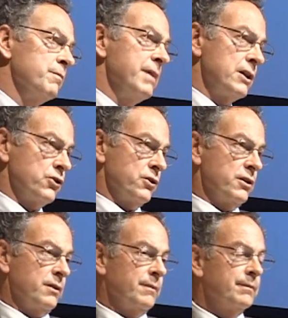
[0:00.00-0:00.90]
measured
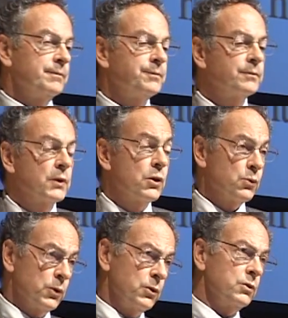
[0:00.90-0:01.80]

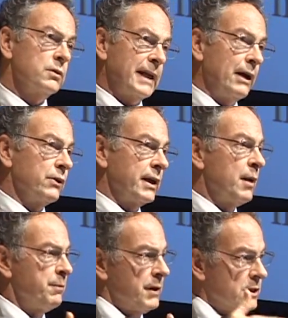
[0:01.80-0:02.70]
through counting
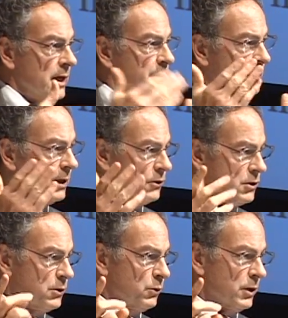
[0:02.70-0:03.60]
up the time dollars
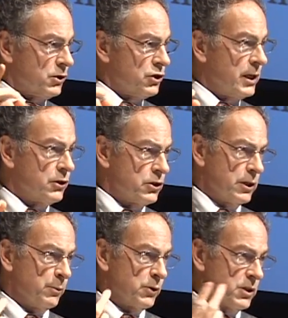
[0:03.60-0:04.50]
that were exchanged
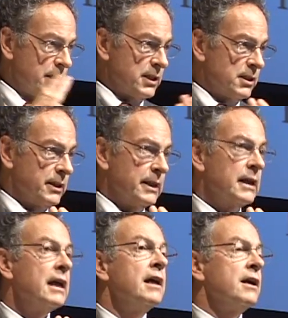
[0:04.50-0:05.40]
in precisely
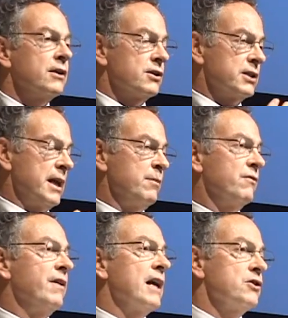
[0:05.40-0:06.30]
the same
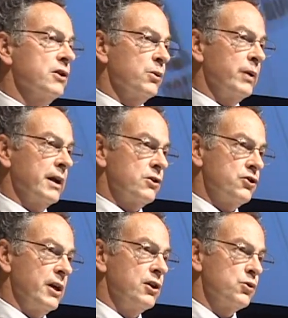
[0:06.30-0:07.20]
fashion that we
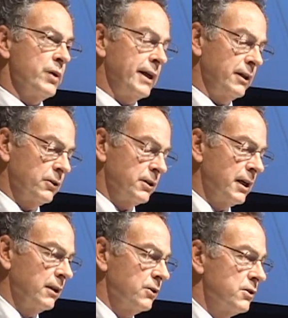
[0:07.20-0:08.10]
exchange regular
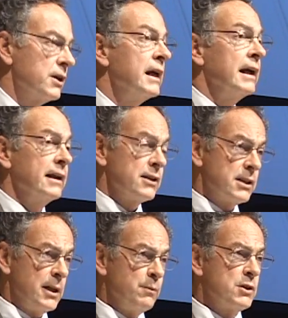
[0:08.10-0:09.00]
dollars, it
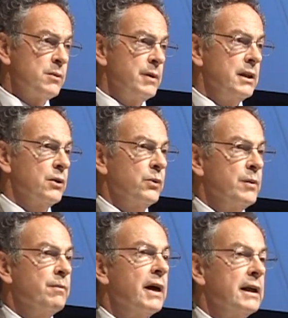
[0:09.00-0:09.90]
seemed to me that we
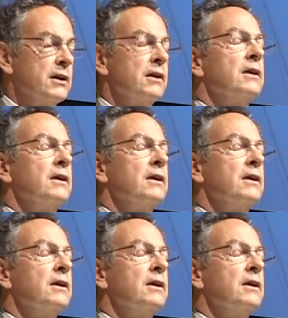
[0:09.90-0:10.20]
might